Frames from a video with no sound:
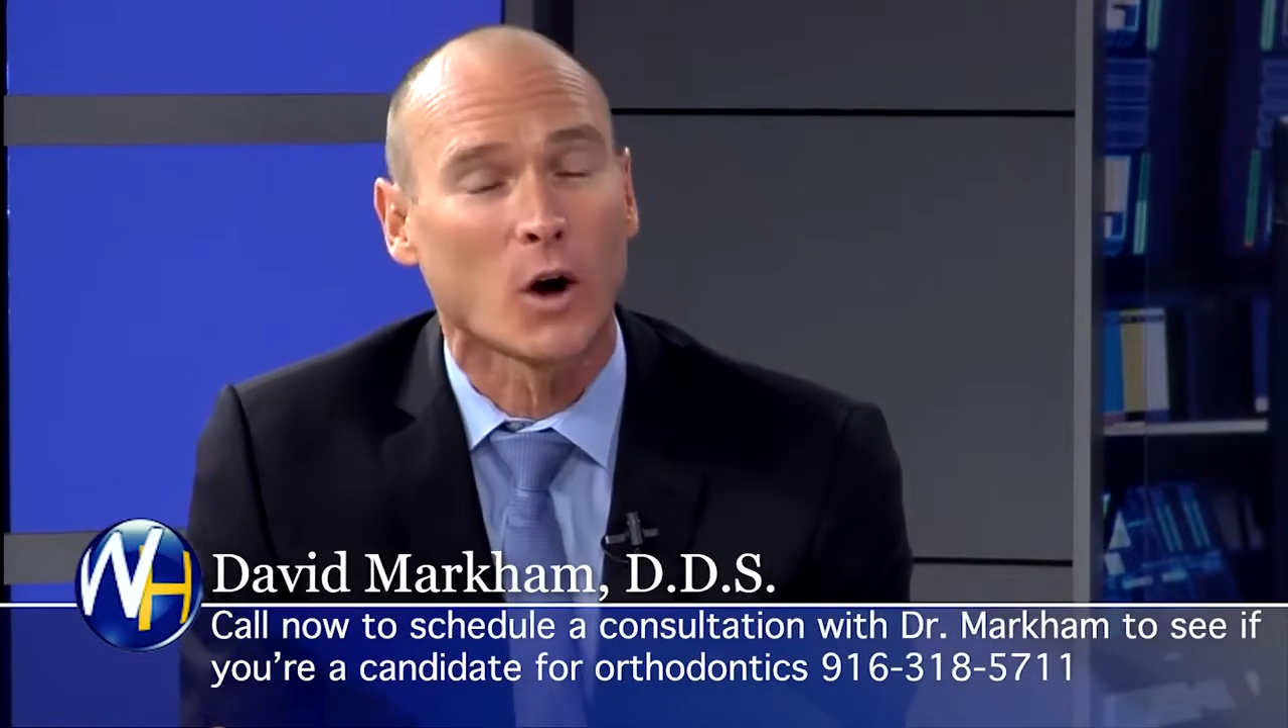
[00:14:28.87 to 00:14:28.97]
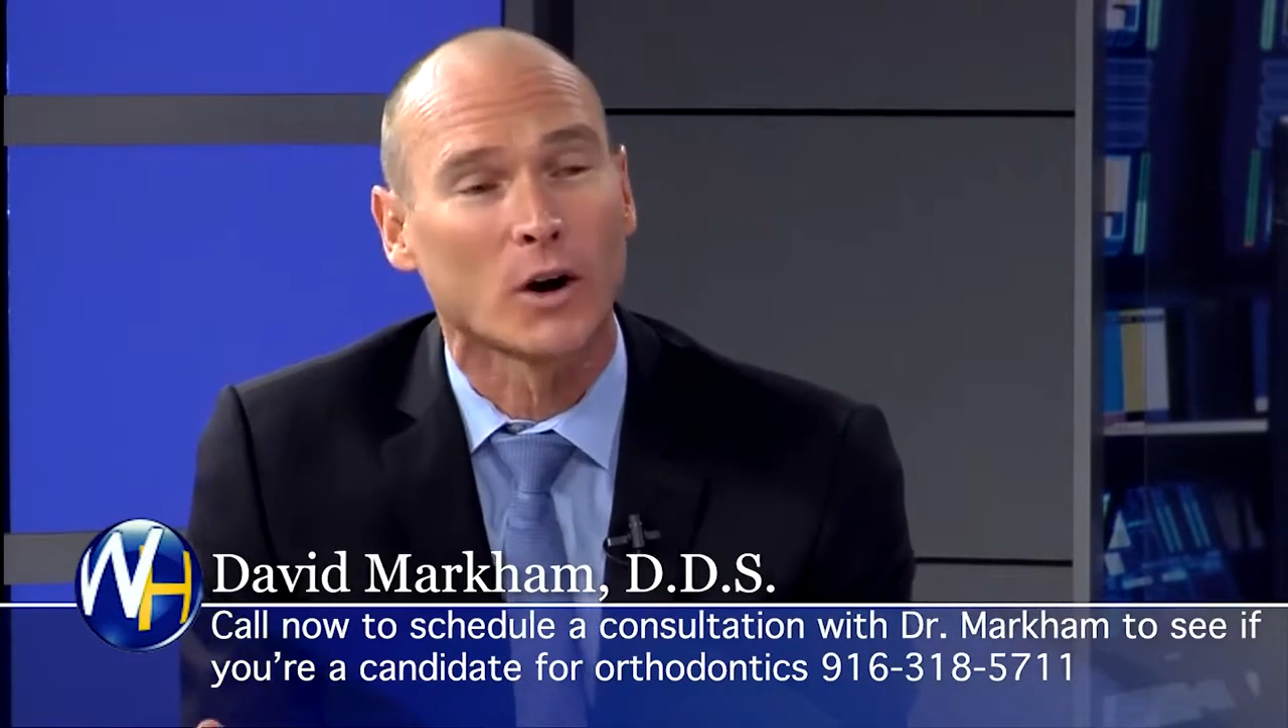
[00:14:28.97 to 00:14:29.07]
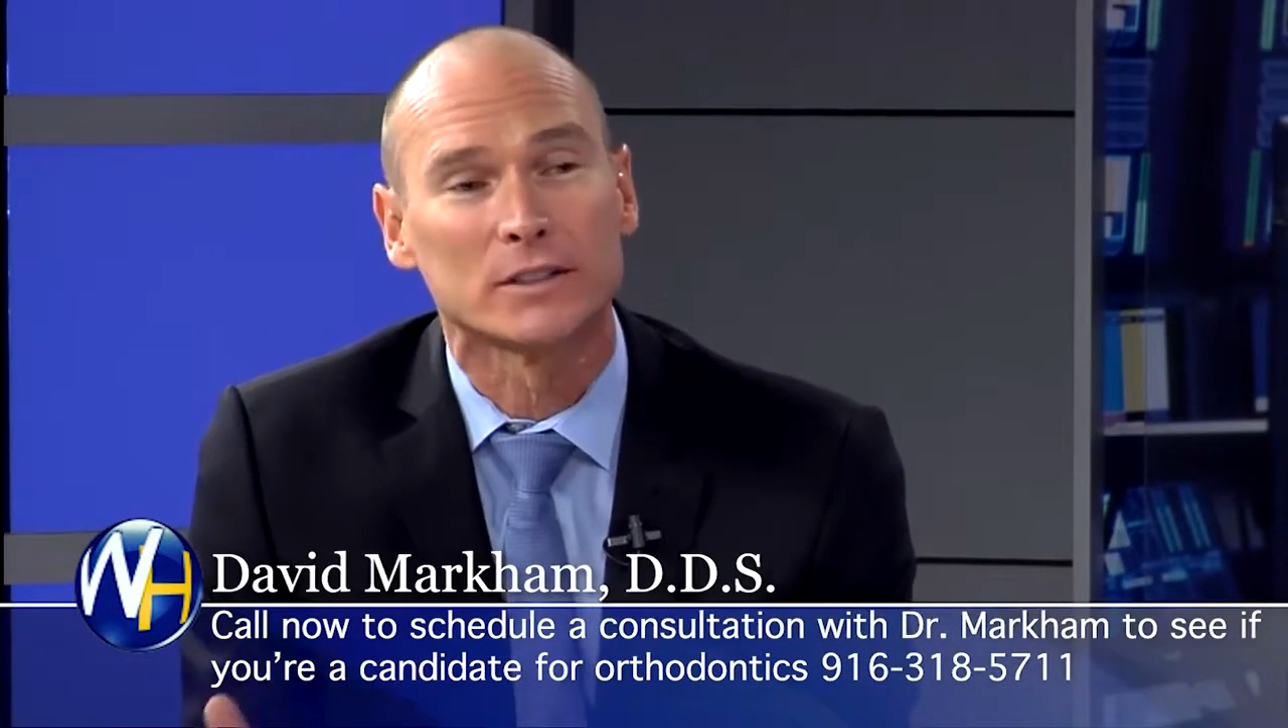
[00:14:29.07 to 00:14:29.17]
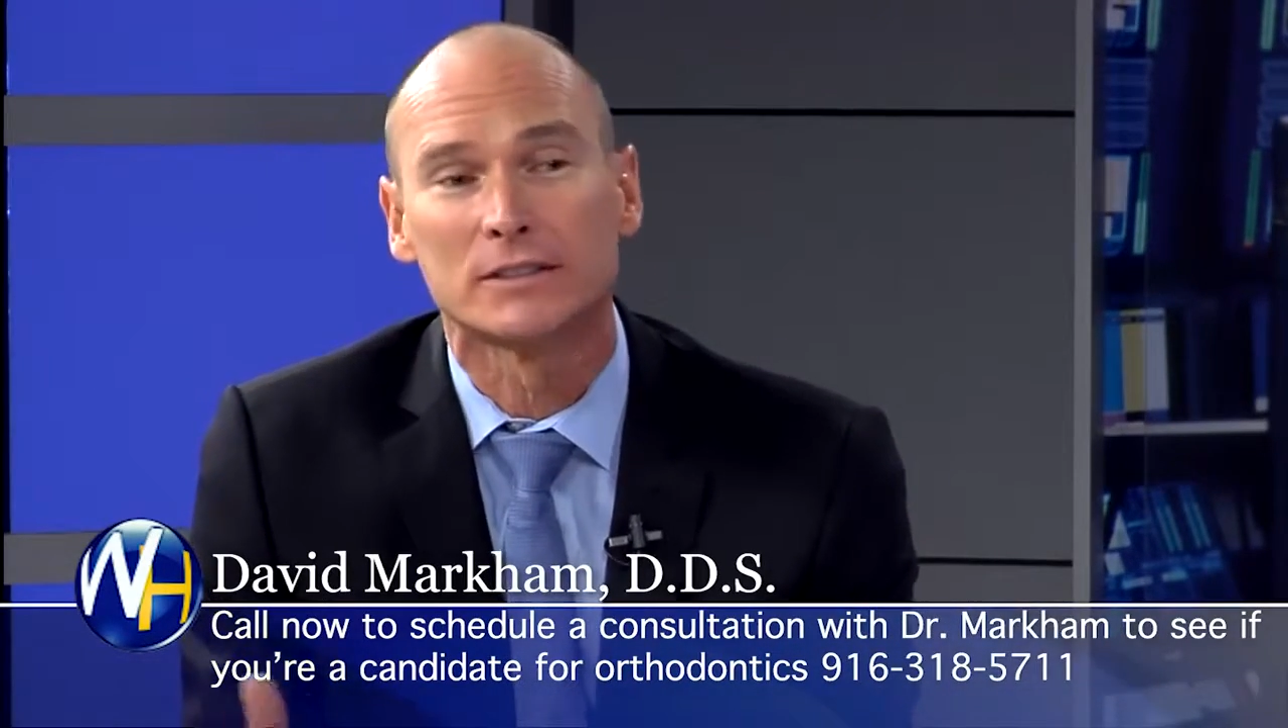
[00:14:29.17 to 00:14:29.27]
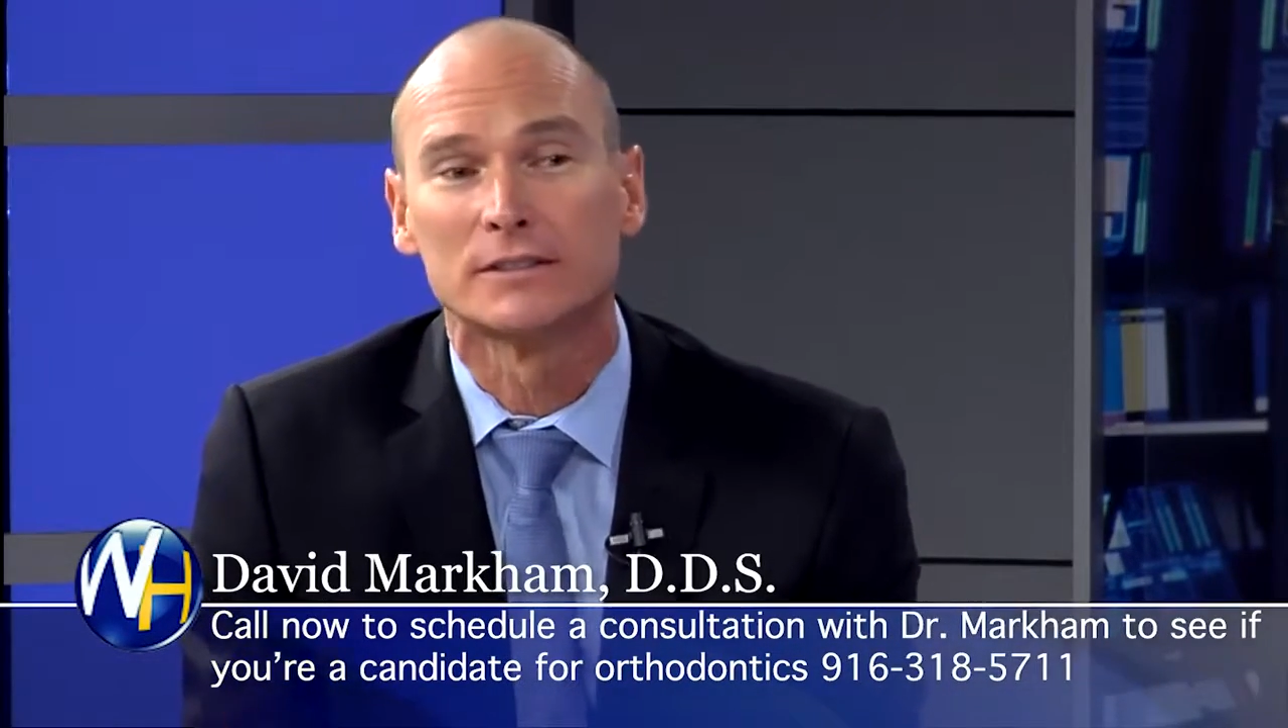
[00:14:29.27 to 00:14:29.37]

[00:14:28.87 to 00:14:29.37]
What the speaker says: art.